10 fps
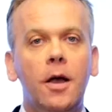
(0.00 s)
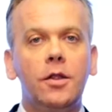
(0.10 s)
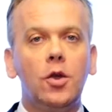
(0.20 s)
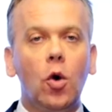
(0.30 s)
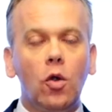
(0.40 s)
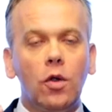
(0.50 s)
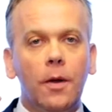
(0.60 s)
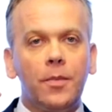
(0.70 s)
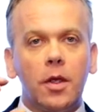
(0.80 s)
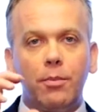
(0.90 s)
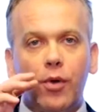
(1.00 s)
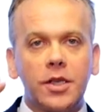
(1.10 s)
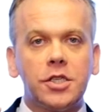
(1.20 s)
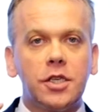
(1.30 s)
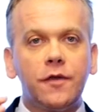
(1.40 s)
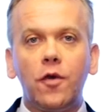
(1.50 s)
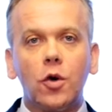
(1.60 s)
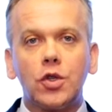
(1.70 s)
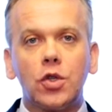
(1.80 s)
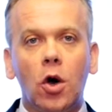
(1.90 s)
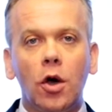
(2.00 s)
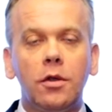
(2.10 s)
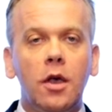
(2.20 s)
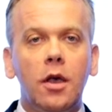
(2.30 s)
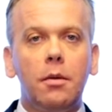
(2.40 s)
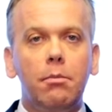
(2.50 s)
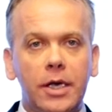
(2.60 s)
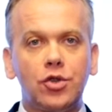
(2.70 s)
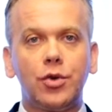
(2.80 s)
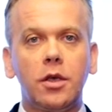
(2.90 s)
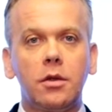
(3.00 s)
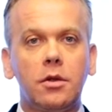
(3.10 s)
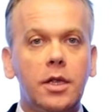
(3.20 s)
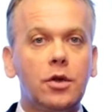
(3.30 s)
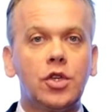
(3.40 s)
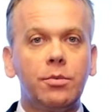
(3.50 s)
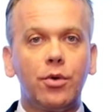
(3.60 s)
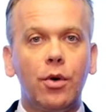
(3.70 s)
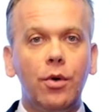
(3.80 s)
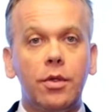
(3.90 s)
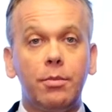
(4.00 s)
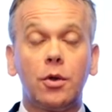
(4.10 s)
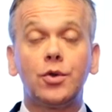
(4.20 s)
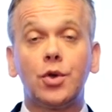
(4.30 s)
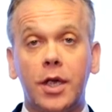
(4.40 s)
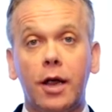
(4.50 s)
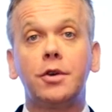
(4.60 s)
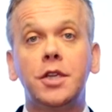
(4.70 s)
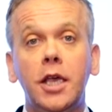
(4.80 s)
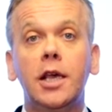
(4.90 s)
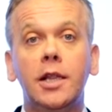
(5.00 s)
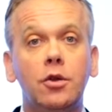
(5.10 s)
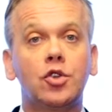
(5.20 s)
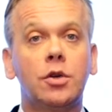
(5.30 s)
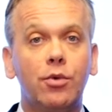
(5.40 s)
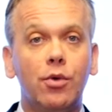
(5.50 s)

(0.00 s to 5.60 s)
The whole process is focused on measuring leadership growth, but also guaranteeing leadership